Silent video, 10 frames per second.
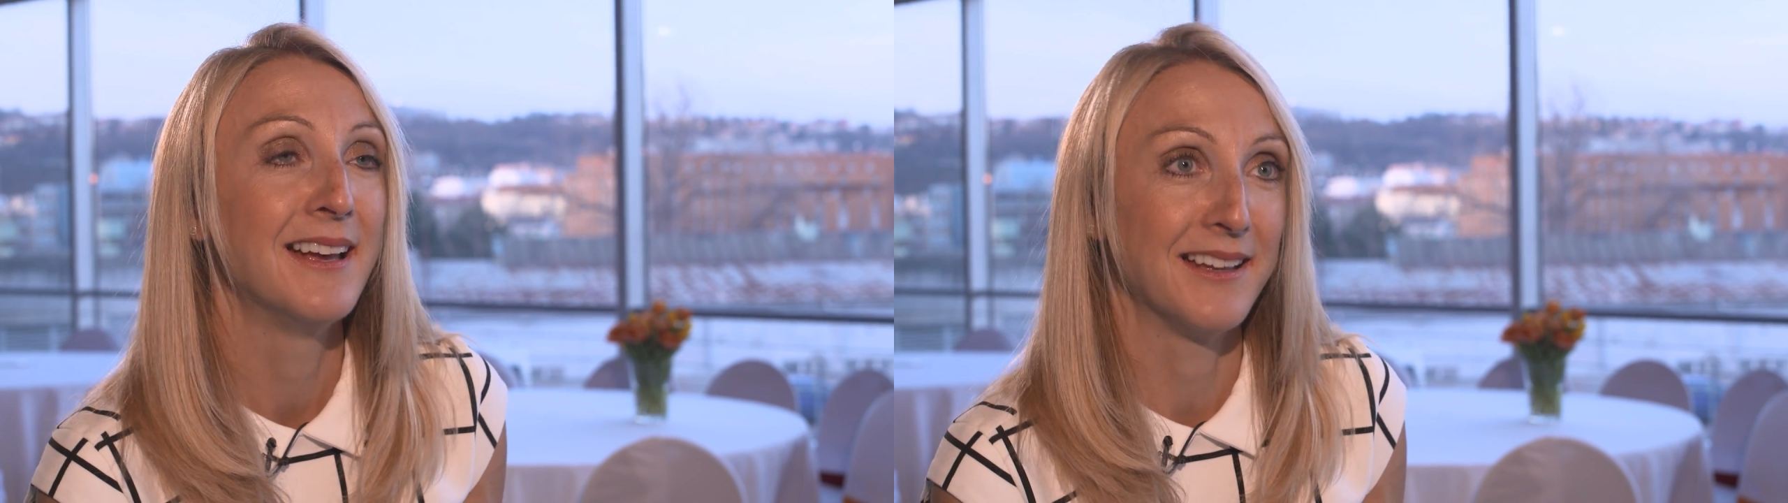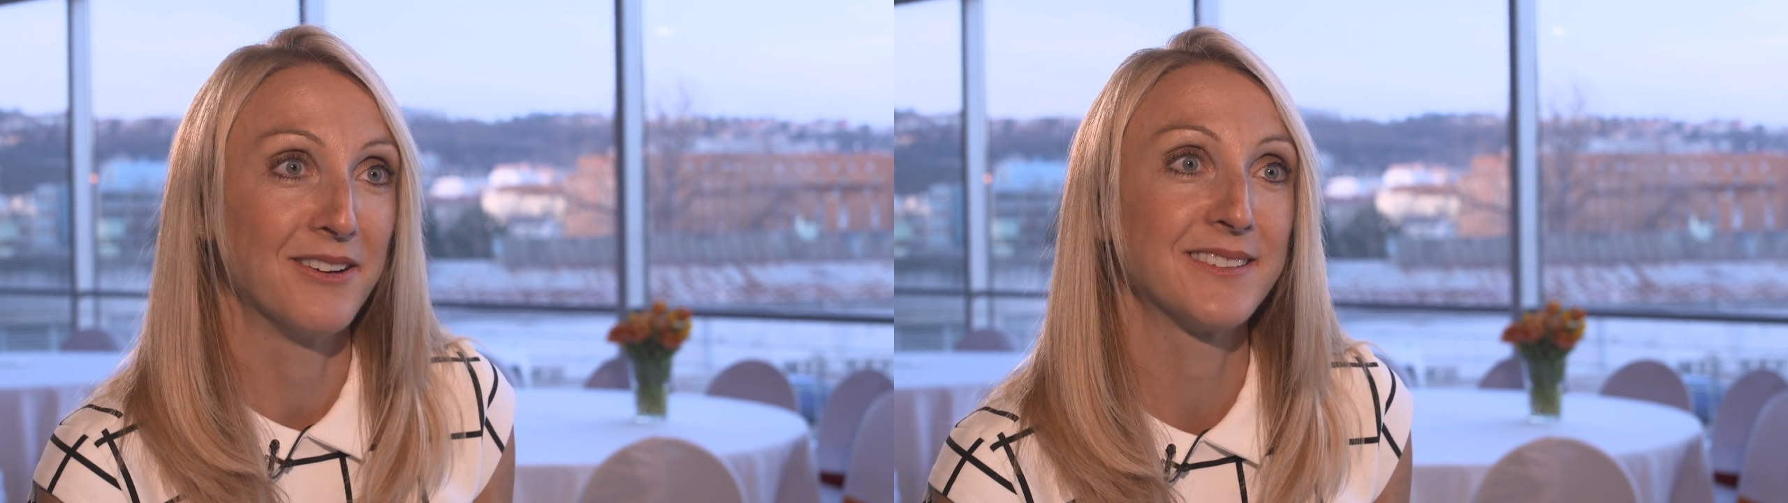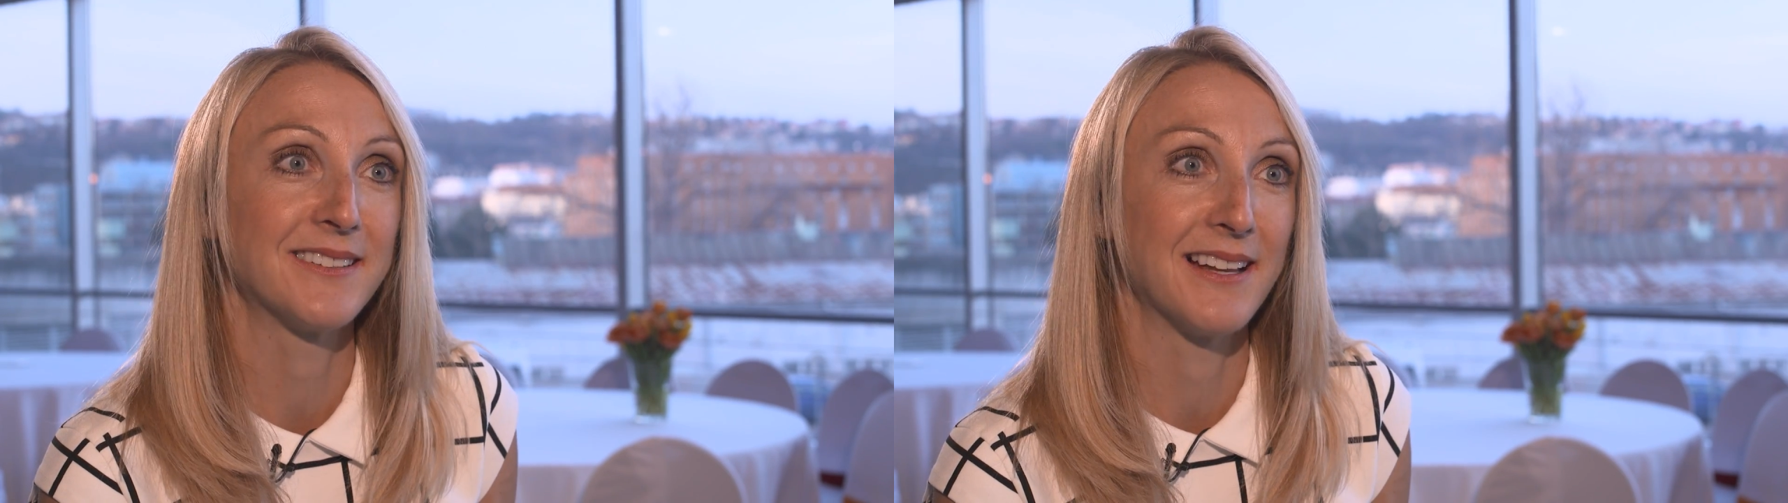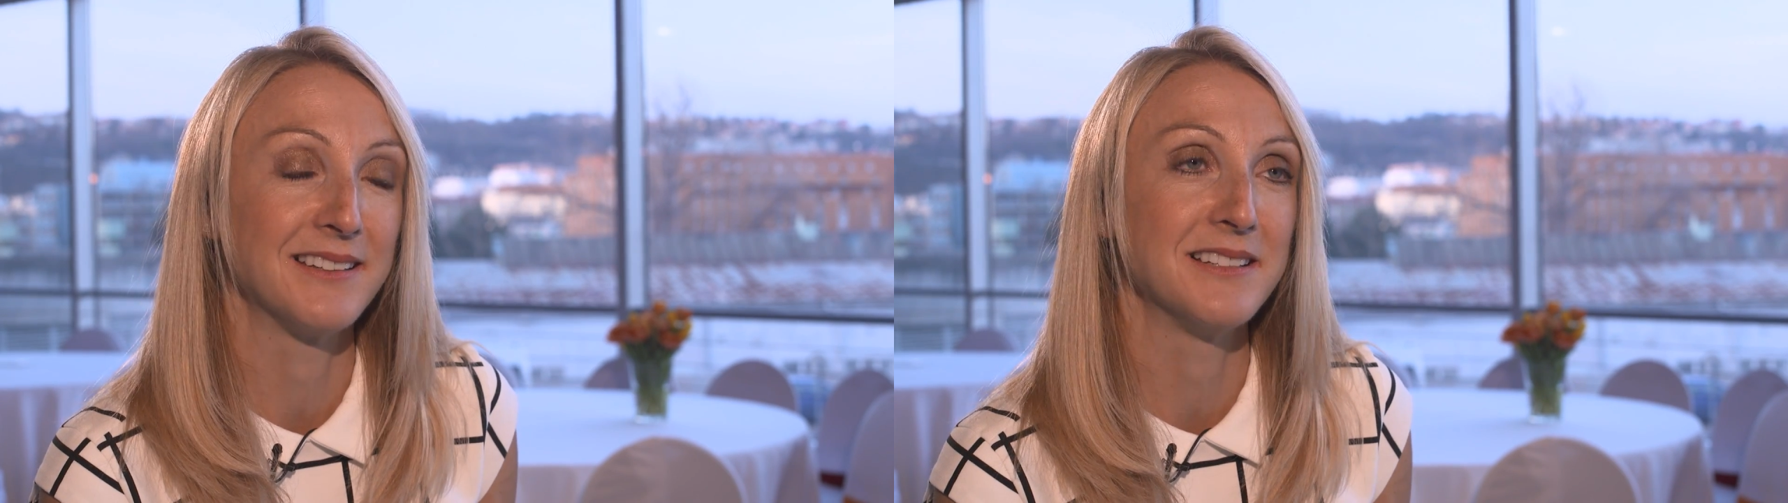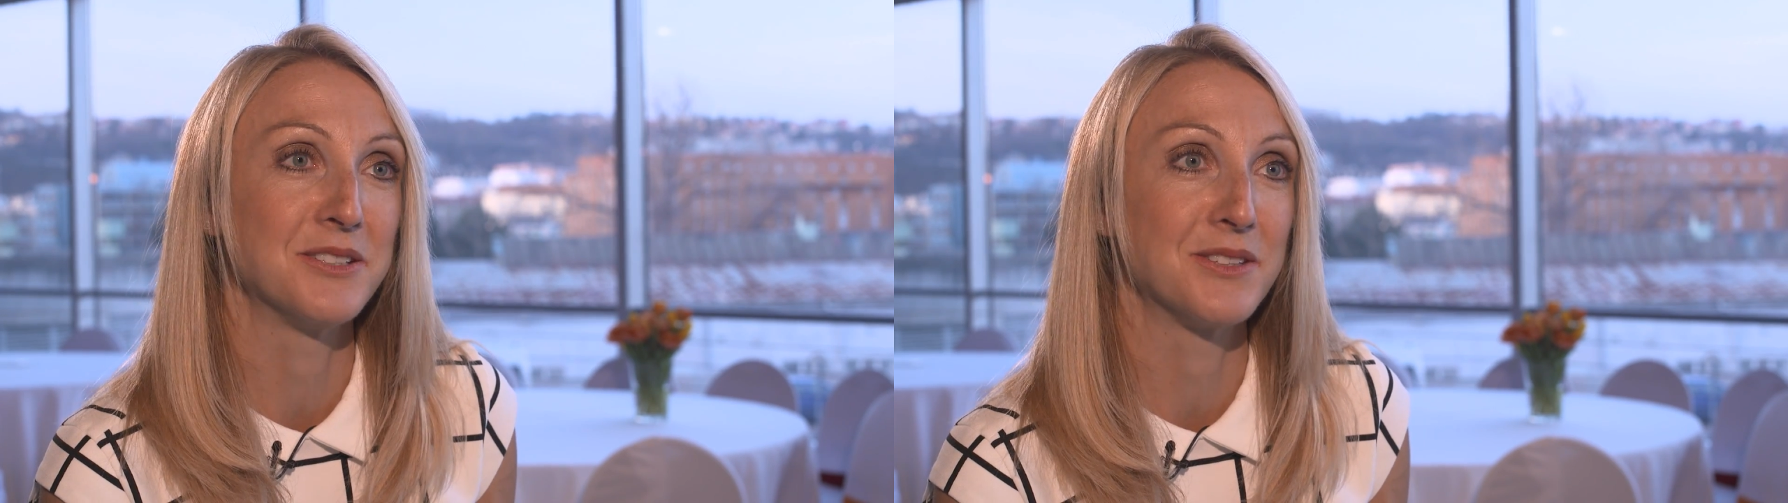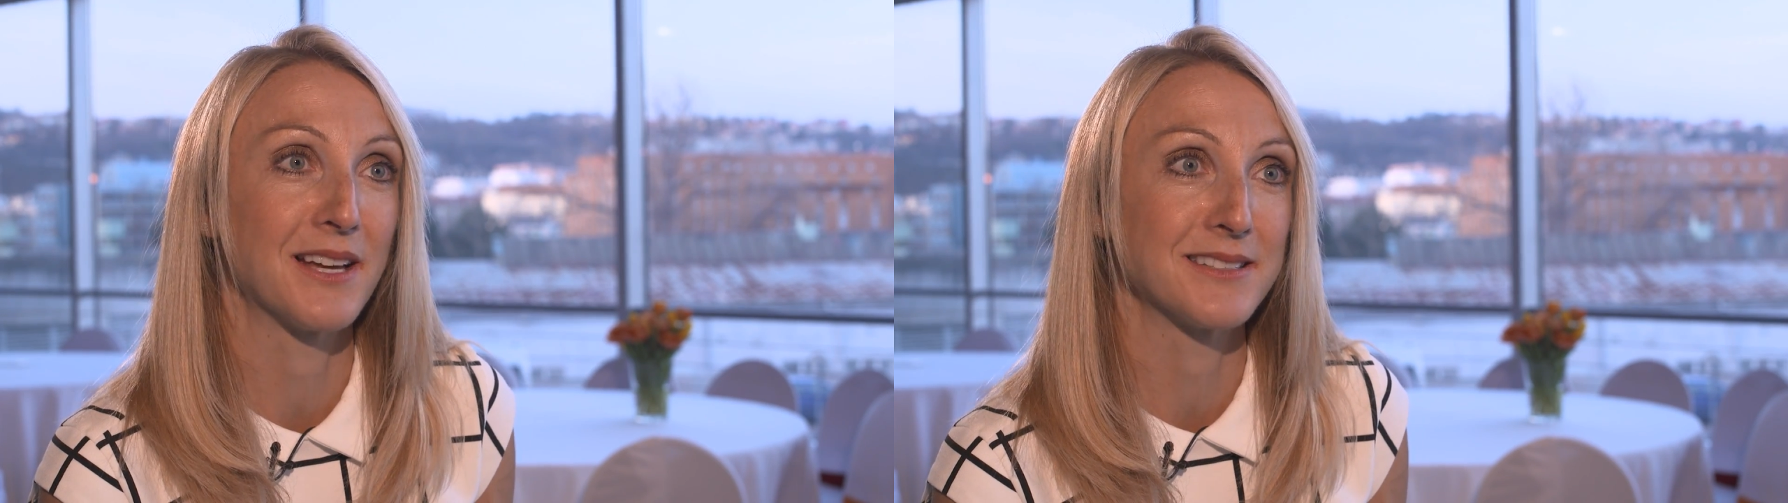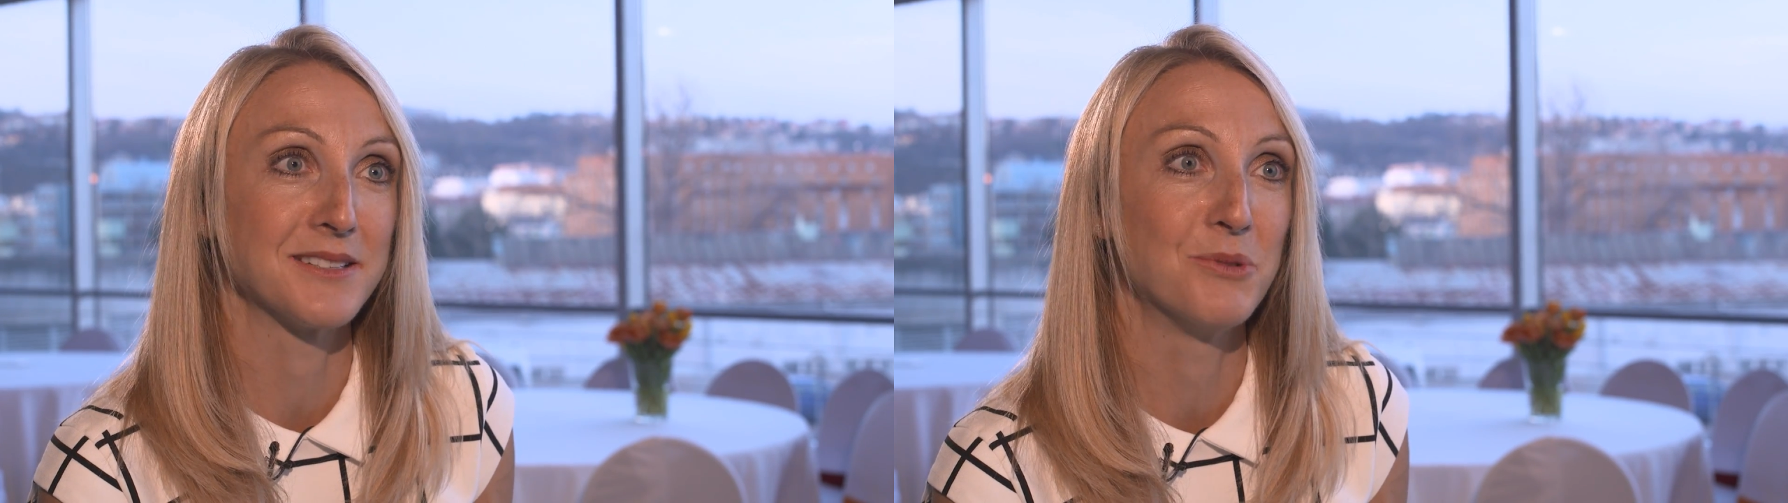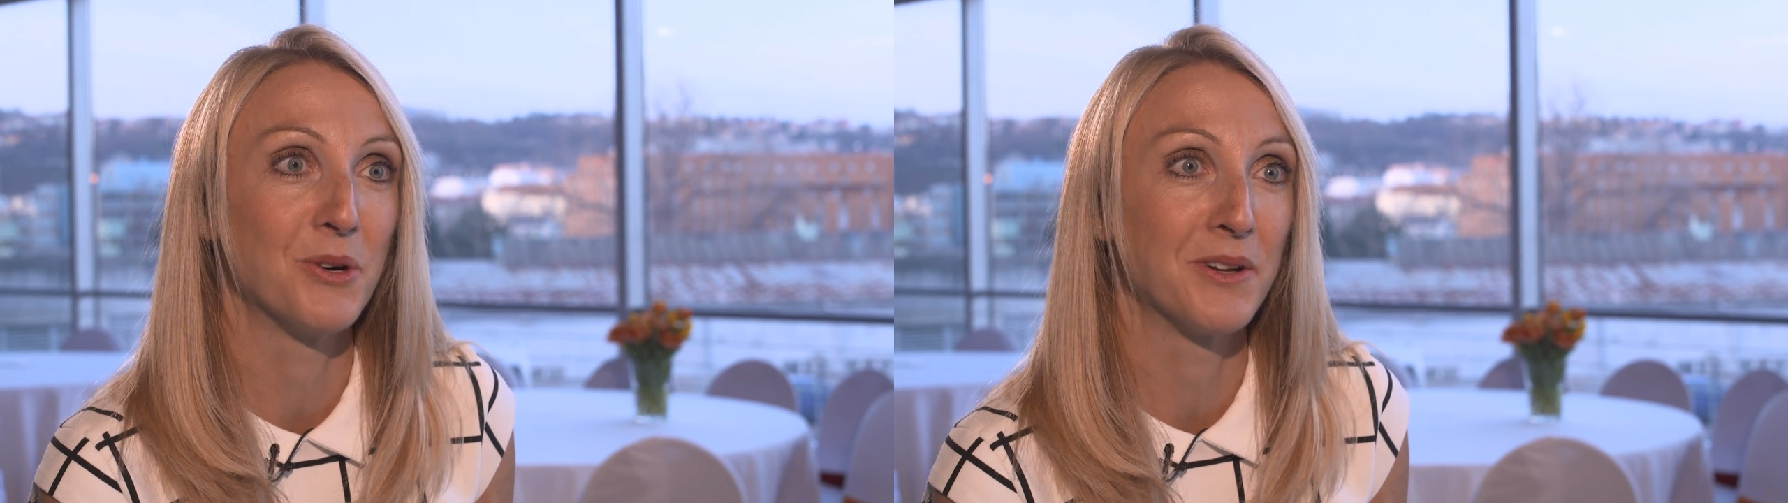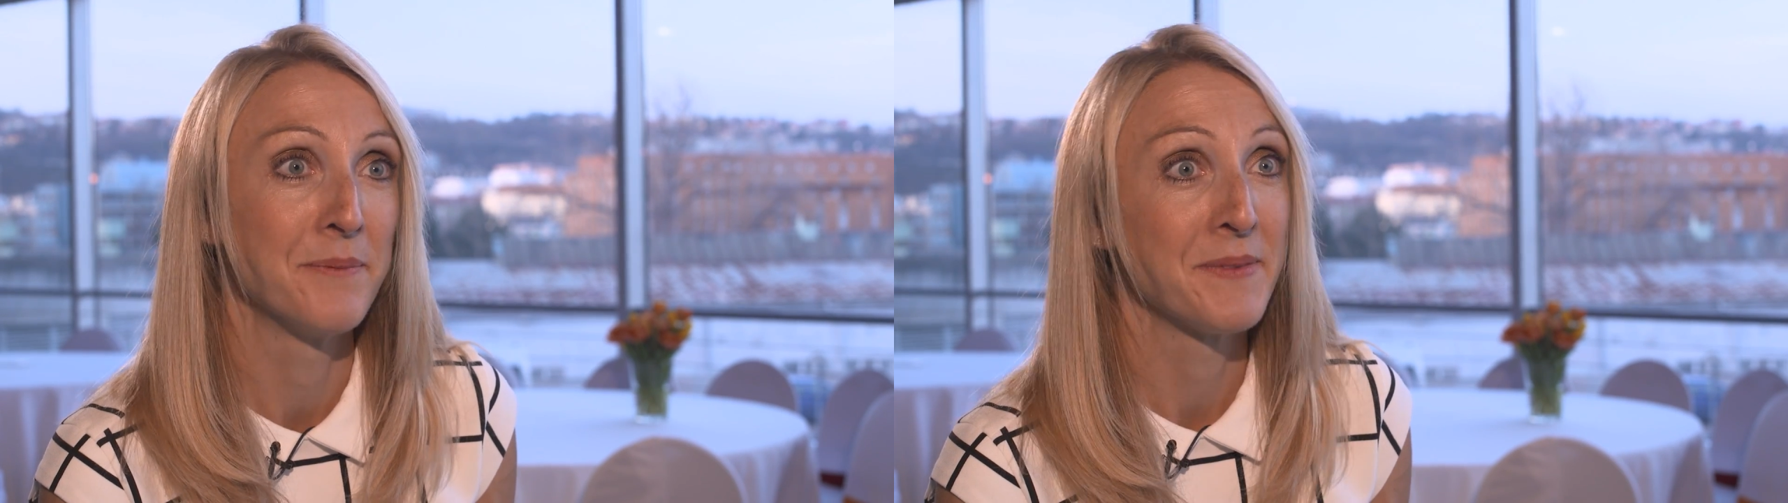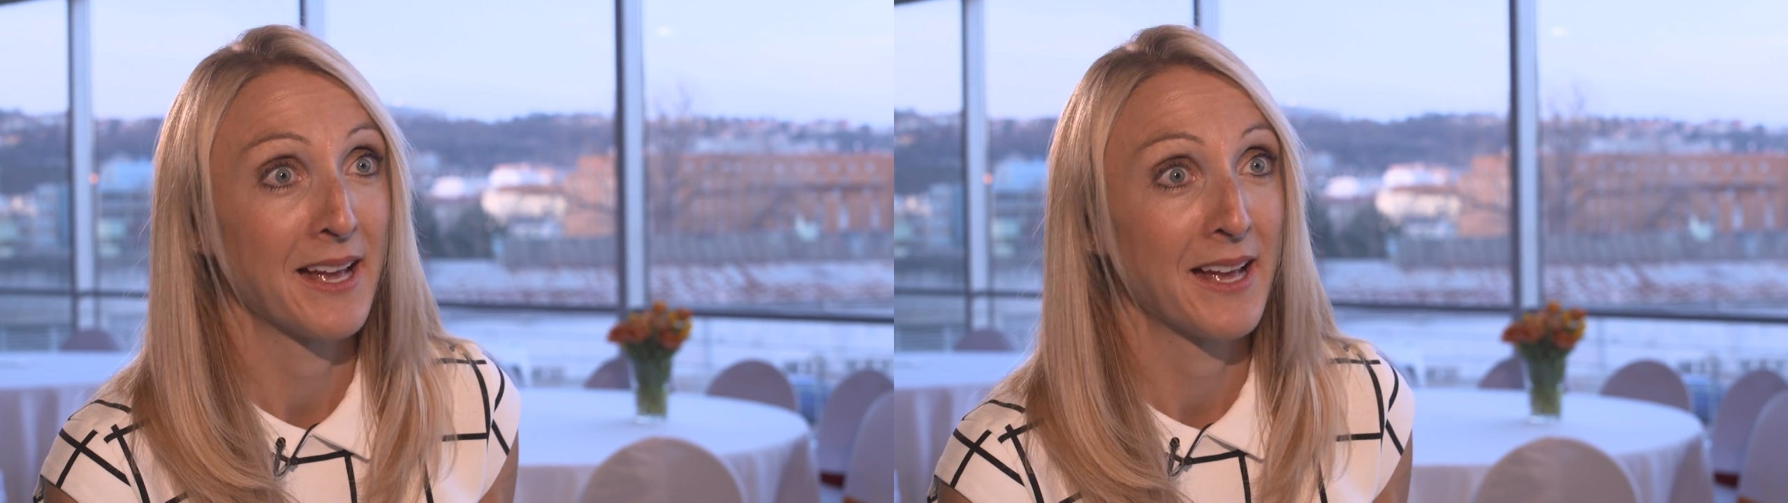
in Ostend in 2001,